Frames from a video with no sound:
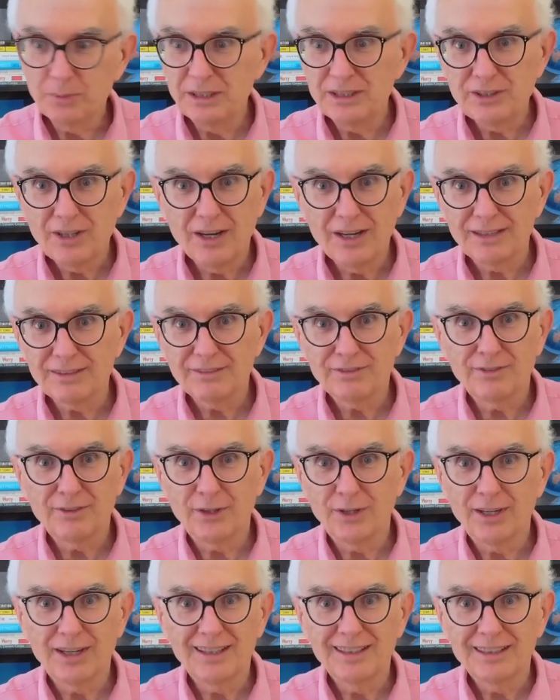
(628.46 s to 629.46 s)
we talked
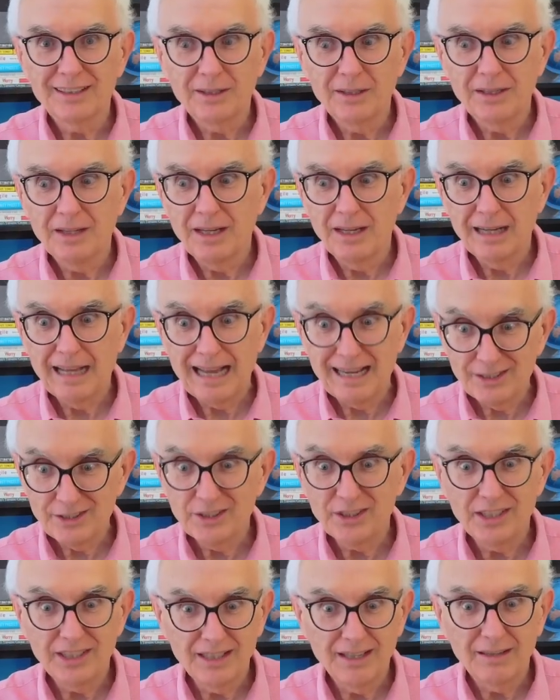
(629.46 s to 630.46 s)
for
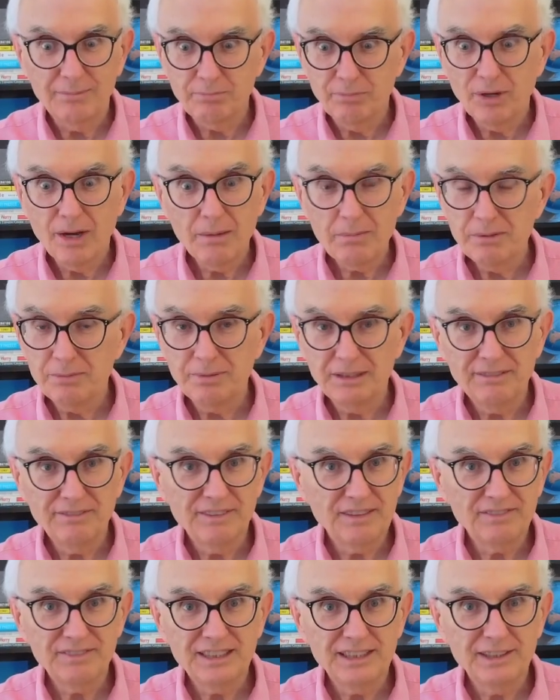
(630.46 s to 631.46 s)
actually probably
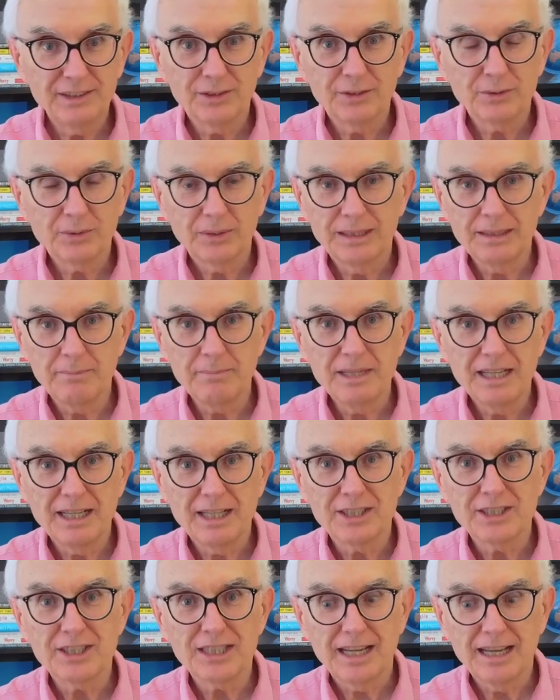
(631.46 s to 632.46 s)
15 or 20
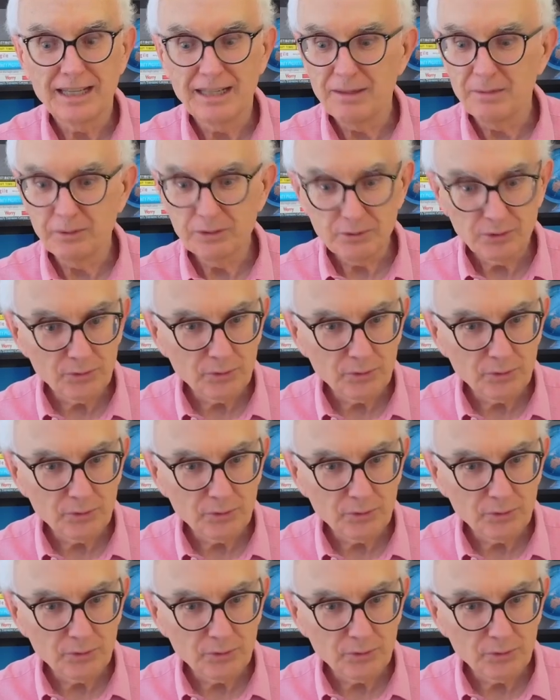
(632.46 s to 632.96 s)
minutes, and it was